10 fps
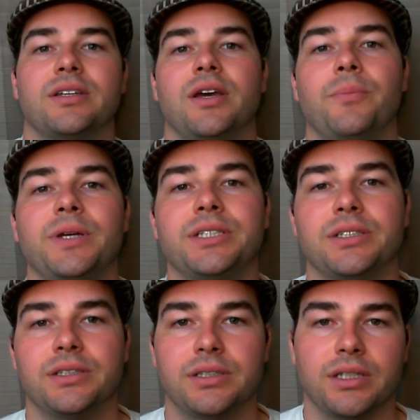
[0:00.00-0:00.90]

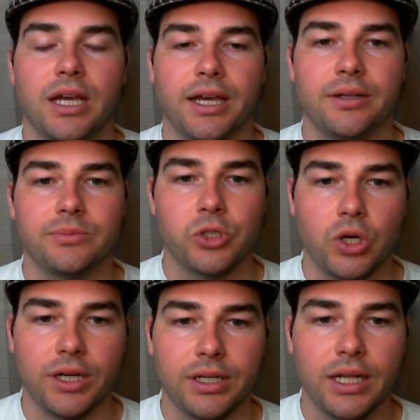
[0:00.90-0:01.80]
emissions items
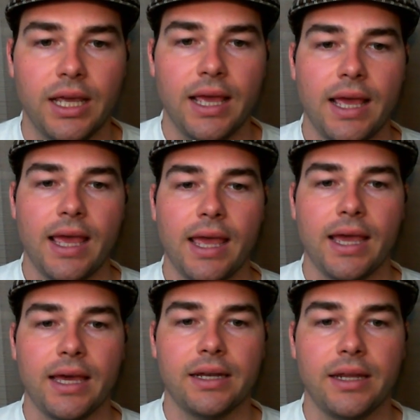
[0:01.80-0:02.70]
on it.
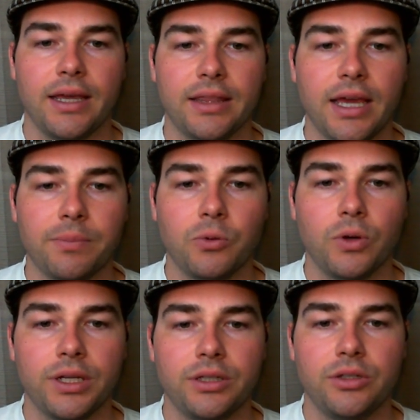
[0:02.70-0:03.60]
And at that point,